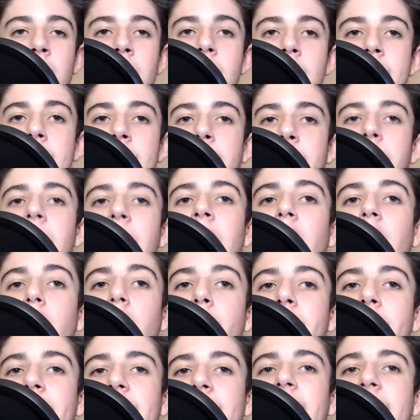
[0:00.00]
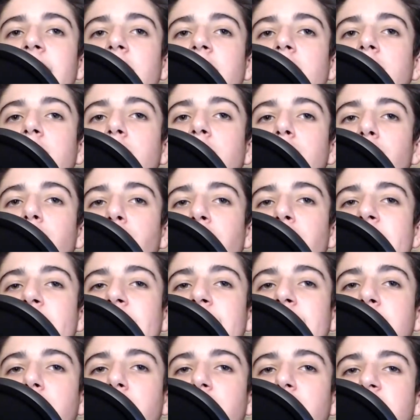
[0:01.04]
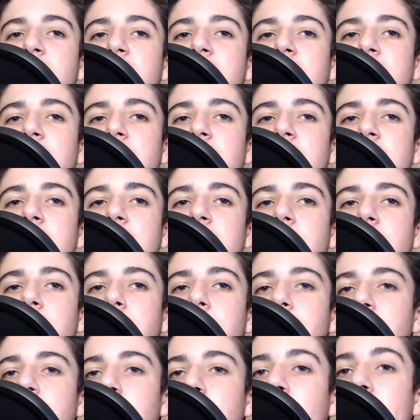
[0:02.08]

And then Paolo Banchero, the reigning rookie of the year,